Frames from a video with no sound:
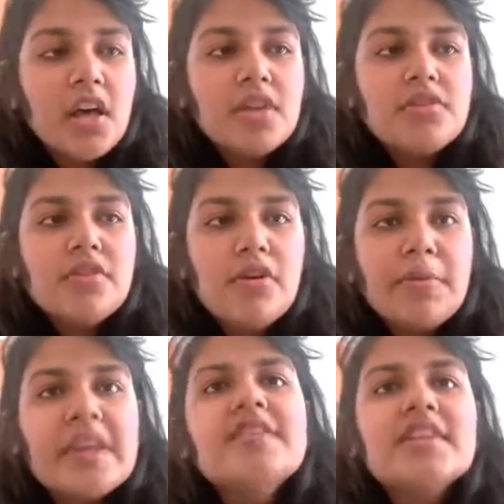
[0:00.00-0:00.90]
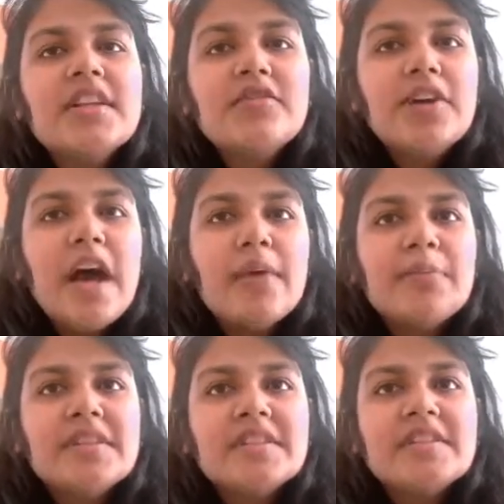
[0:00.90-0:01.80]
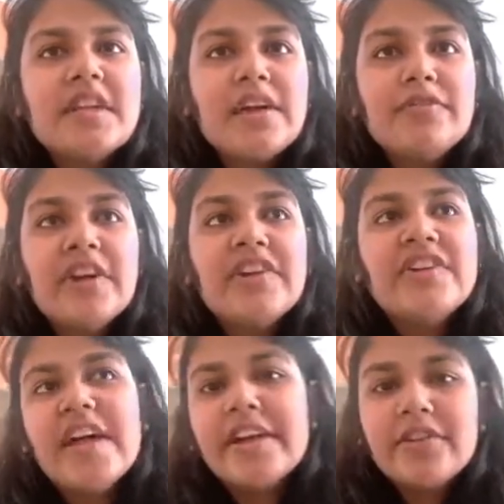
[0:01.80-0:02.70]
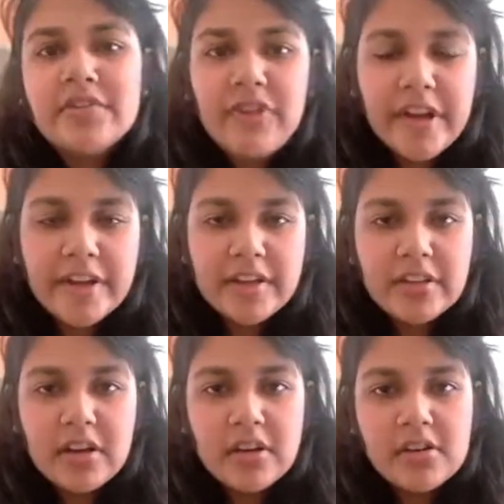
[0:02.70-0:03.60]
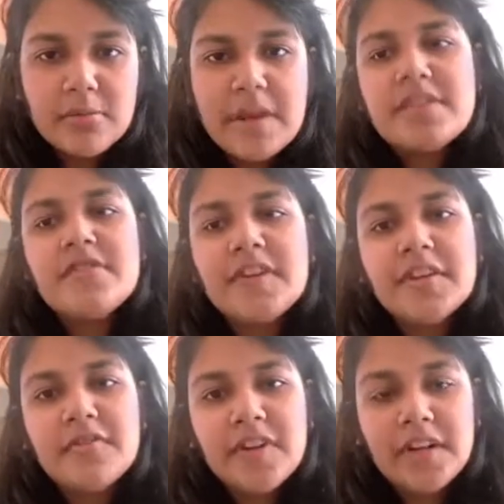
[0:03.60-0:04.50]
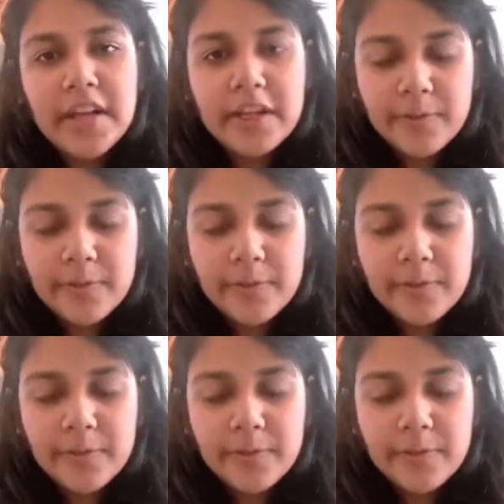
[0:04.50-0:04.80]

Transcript: So basically, what happens is that we are trying to find a best fit line.